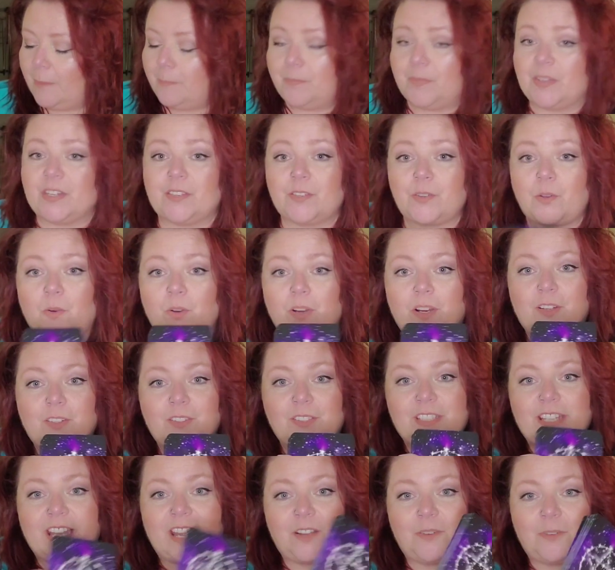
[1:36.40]
this
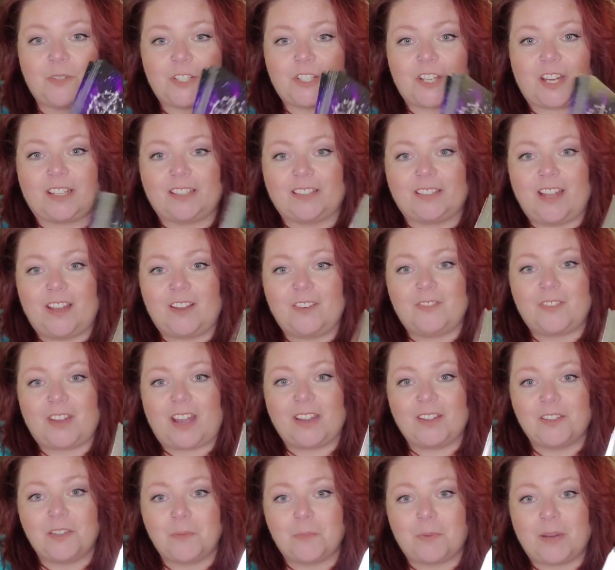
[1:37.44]
Oracle deck, which I love.
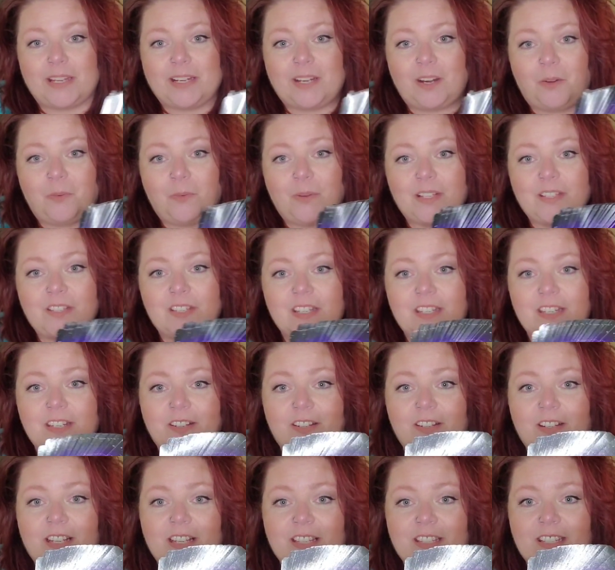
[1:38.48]
I only bring it out once a
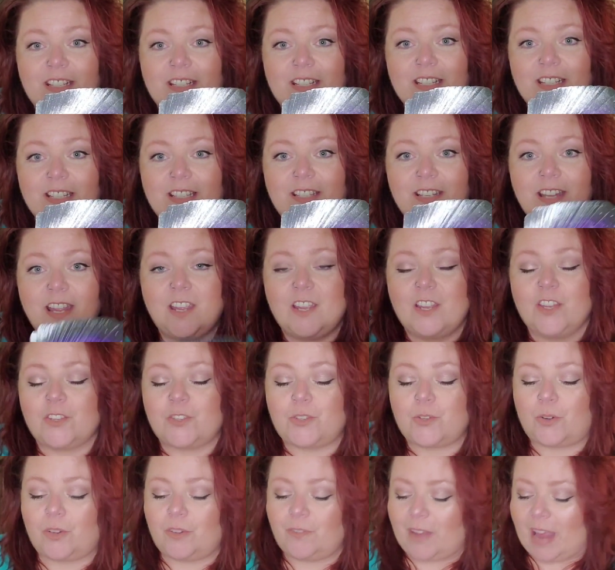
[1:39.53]
year because it is
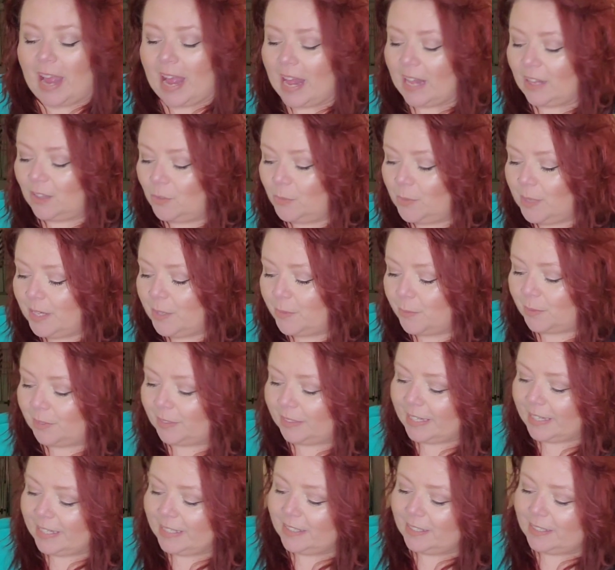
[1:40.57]
sort of Halloween
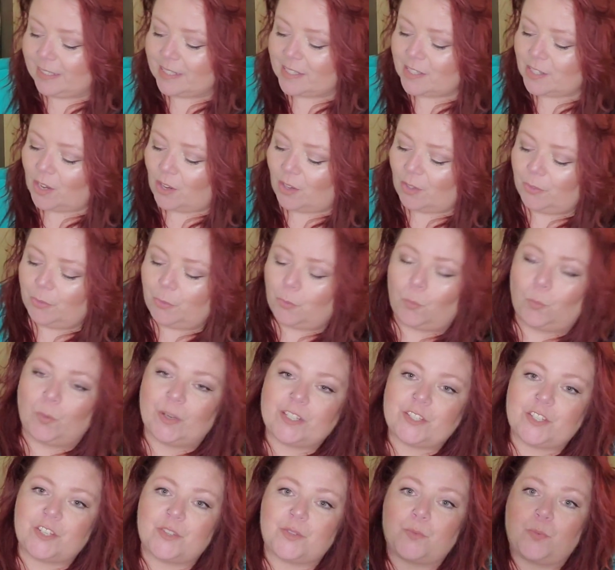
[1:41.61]
related. It's called the
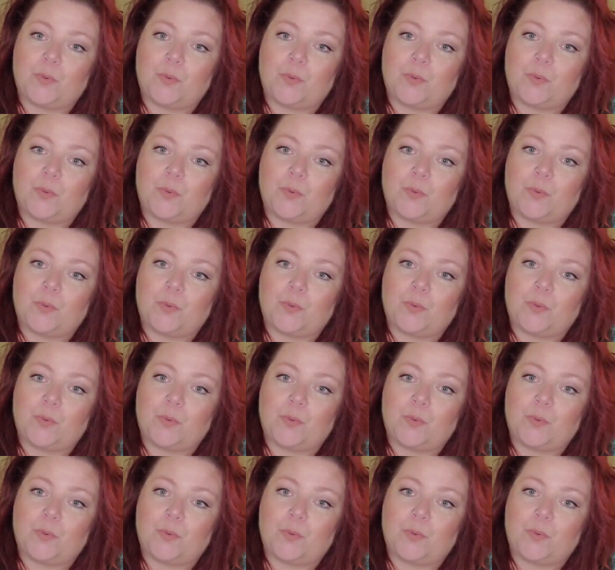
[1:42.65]
Witch's